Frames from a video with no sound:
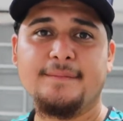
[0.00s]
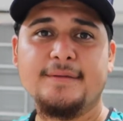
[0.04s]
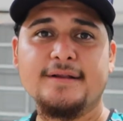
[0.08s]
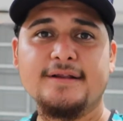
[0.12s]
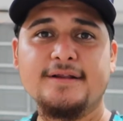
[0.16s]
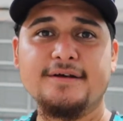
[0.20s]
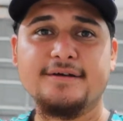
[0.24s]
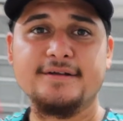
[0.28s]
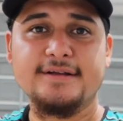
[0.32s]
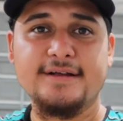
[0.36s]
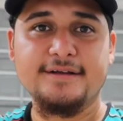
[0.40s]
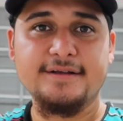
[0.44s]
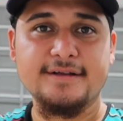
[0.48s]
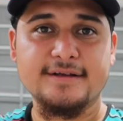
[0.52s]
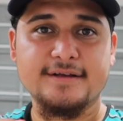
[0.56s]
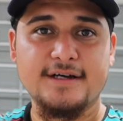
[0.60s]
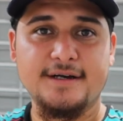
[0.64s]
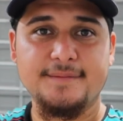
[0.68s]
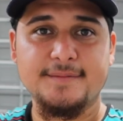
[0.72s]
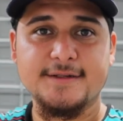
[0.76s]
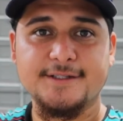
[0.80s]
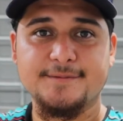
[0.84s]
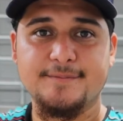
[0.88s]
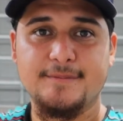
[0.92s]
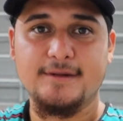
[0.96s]
me know down in the
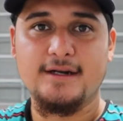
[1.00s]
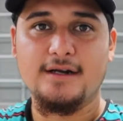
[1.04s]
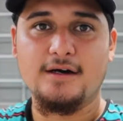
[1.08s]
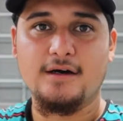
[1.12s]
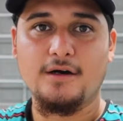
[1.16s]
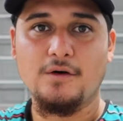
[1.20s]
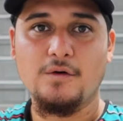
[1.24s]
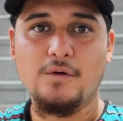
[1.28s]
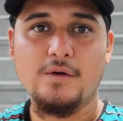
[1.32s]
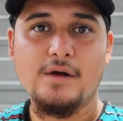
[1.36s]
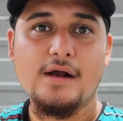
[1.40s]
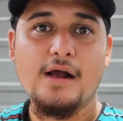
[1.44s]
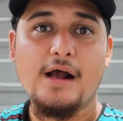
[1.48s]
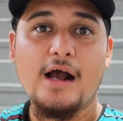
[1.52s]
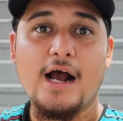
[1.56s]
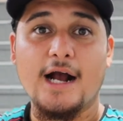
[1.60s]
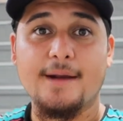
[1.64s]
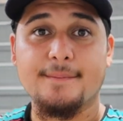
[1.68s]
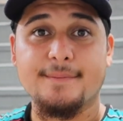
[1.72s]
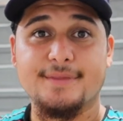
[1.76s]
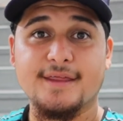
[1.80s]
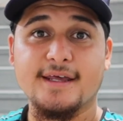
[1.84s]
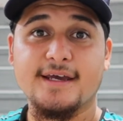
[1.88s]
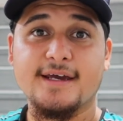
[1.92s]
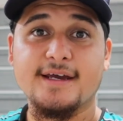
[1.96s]
comments below.
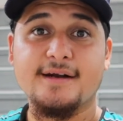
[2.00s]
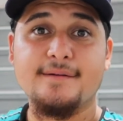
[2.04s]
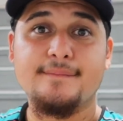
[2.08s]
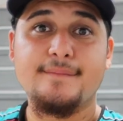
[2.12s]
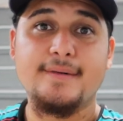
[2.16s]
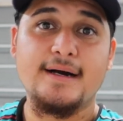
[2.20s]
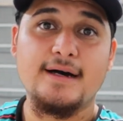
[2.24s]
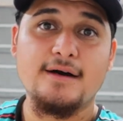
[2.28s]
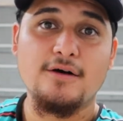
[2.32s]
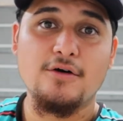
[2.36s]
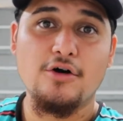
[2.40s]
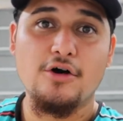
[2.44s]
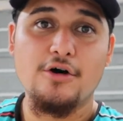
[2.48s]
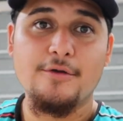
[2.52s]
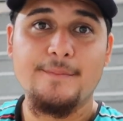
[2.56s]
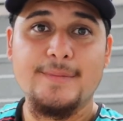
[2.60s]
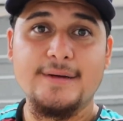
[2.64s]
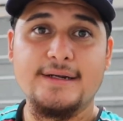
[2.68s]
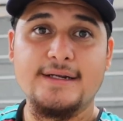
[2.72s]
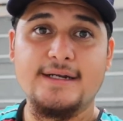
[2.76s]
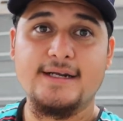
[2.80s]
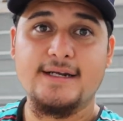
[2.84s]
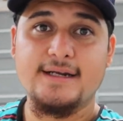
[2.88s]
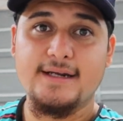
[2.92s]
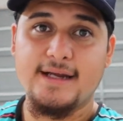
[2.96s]
I'm thinking about
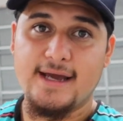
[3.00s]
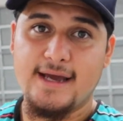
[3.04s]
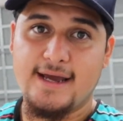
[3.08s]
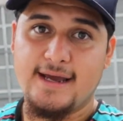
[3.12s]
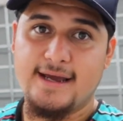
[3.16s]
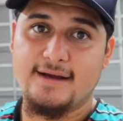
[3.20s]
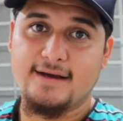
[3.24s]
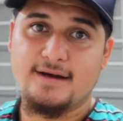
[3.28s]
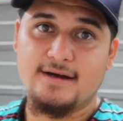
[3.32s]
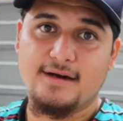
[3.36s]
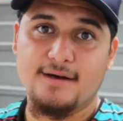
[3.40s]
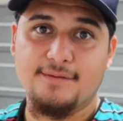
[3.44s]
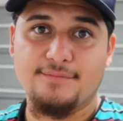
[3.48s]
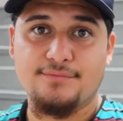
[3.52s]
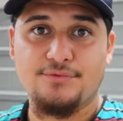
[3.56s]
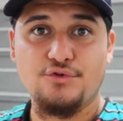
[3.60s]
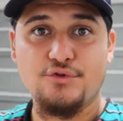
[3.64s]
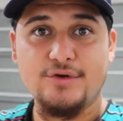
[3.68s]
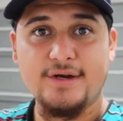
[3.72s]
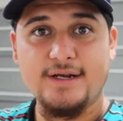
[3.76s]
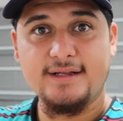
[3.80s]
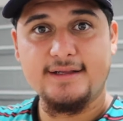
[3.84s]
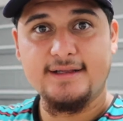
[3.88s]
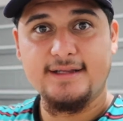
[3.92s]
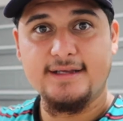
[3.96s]
opening a
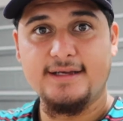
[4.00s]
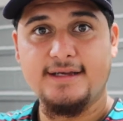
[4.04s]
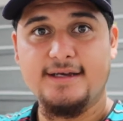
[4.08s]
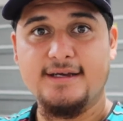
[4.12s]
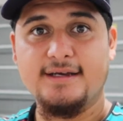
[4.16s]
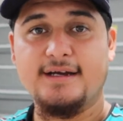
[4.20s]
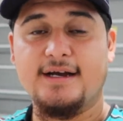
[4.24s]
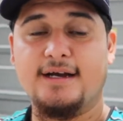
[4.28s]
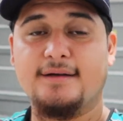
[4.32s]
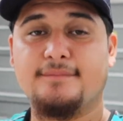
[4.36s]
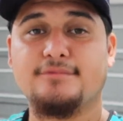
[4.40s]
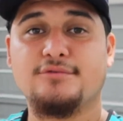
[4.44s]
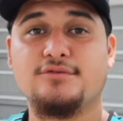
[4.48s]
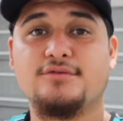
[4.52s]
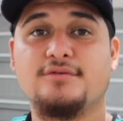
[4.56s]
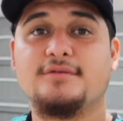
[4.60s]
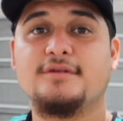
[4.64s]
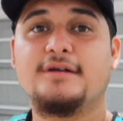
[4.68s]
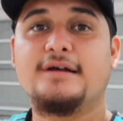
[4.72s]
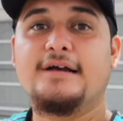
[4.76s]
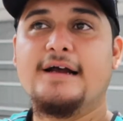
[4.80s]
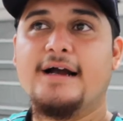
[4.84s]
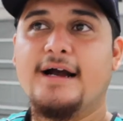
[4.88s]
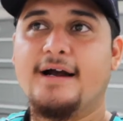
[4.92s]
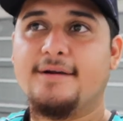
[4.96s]
3D. I'm
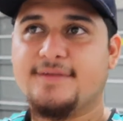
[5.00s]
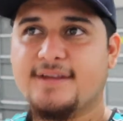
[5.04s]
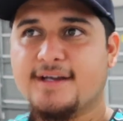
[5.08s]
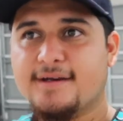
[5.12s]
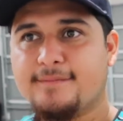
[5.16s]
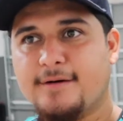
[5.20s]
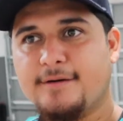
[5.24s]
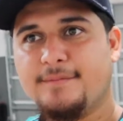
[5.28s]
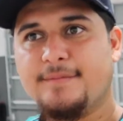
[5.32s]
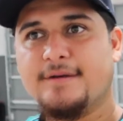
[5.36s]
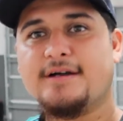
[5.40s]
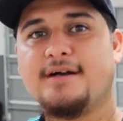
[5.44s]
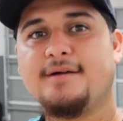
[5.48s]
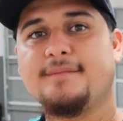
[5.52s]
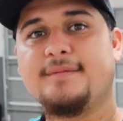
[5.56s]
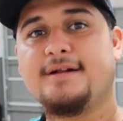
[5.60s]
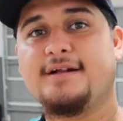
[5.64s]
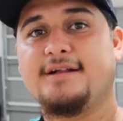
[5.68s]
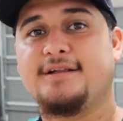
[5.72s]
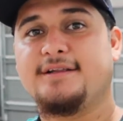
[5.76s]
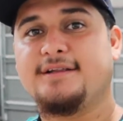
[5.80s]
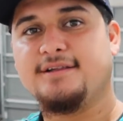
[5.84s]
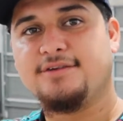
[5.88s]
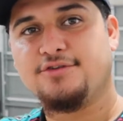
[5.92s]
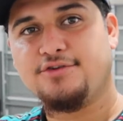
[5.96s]
thinking about becoming
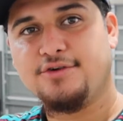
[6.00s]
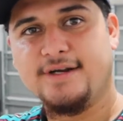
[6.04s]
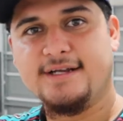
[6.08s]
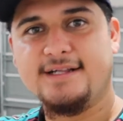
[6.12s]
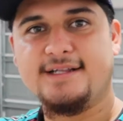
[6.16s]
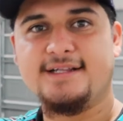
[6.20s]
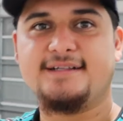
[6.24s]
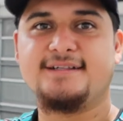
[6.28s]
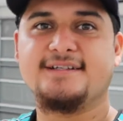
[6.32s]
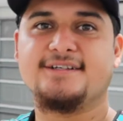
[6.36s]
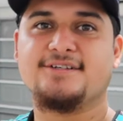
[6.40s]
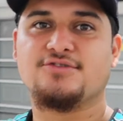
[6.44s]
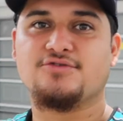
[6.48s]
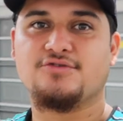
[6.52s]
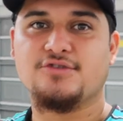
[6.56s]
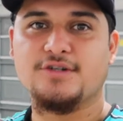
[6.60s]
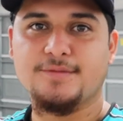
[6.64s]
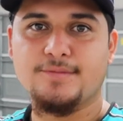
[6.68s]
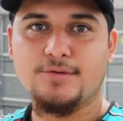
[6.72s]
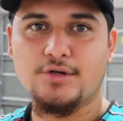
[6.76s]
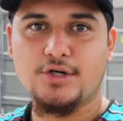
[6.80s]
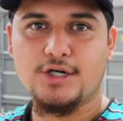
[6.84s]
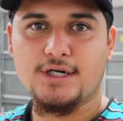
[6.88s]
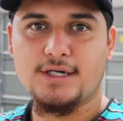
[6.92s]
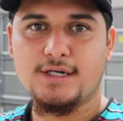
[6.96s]
a 3D
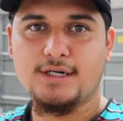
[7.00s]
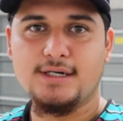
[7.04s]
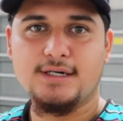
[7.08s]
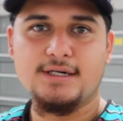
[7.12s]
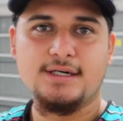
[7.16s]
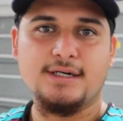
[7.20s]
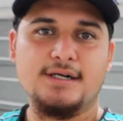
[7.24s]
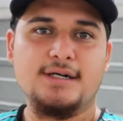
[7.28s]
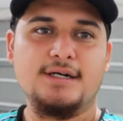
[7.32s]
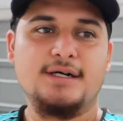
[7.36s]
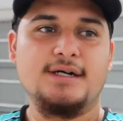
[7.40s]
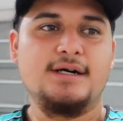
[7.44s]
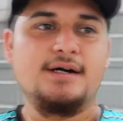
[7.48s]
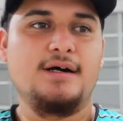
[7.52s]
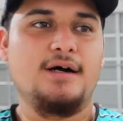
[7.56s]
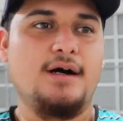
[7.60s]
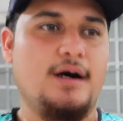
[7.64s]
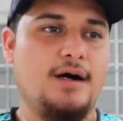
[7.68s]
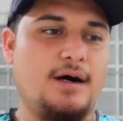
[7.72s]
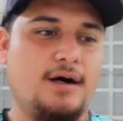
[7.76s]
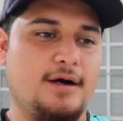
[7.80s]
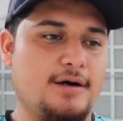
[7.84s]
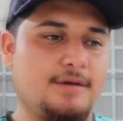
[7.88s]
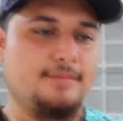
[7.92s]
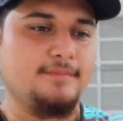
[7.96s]
distributor.
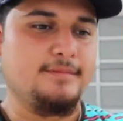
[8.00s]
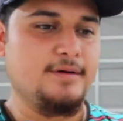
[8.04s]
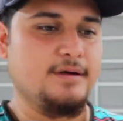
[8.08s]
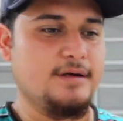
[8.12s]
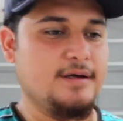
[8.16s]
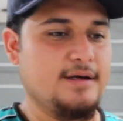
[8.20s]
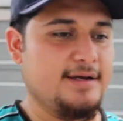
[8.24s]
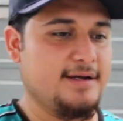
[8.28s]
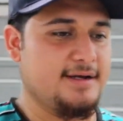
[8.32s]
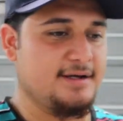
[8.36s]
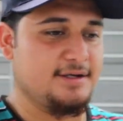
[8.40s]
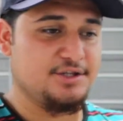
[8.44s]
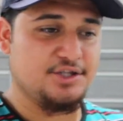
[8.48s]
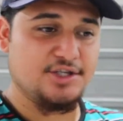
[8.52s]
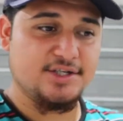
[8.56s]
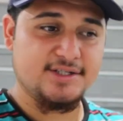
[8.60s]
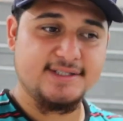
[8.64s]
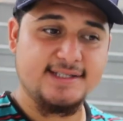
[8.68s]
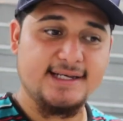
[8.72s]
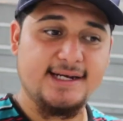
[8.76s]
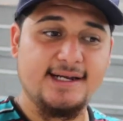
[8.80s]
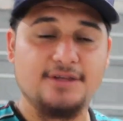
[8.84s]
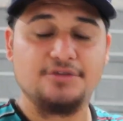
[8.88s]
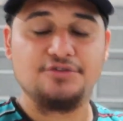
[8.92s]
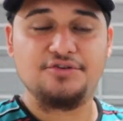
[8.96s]
Just
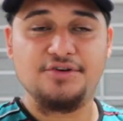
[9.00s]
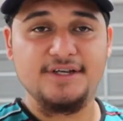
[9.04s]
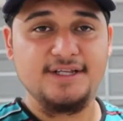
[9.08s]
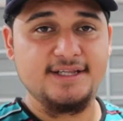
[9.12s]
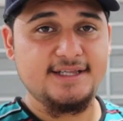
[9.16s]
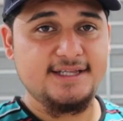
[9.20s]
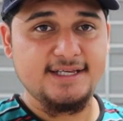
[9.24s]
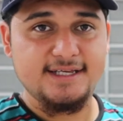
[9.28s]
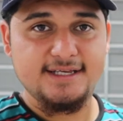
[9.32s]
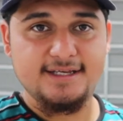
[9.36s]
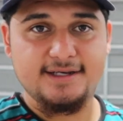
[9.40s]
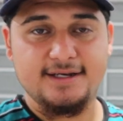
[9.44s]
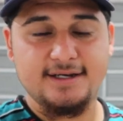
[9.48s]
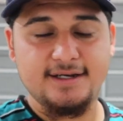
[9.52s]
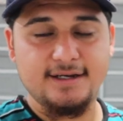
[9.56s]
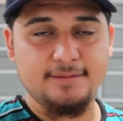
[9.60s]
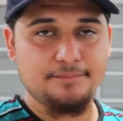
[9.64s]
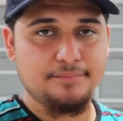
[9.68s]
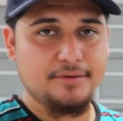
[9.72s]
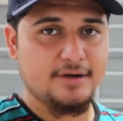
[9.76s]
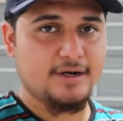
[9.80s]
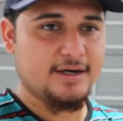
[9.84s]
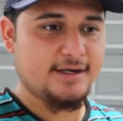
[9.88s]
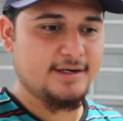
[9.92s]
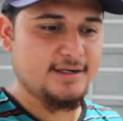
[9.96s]
selling
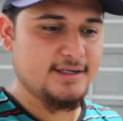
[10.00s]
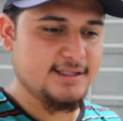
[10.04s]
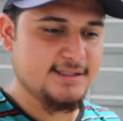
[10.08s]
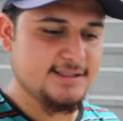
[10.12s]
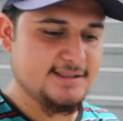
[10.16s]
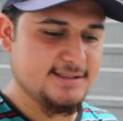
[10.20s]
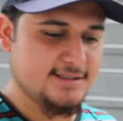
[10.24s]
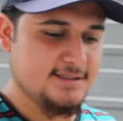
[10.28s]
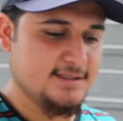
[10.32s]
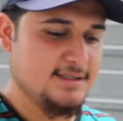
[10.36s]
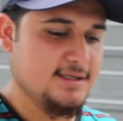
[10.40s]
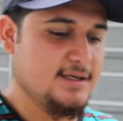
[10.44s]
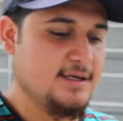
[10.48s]
3D products.